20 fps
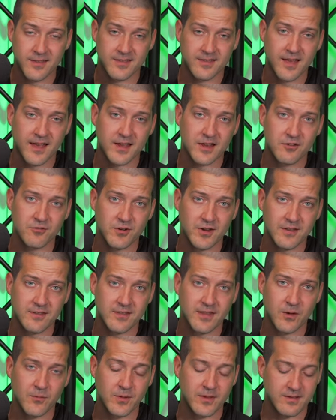The second
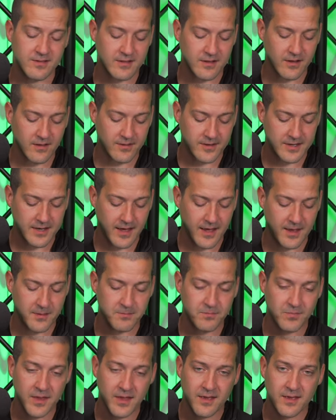reason that we see all the
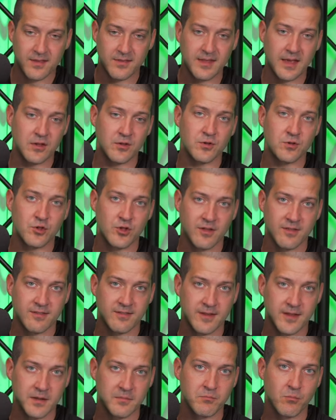time is that you
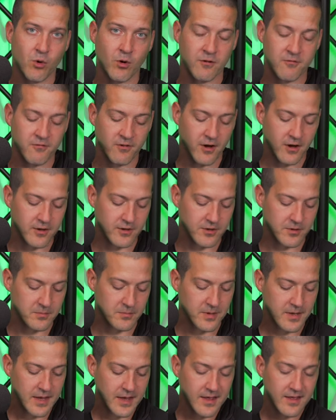just need more volume.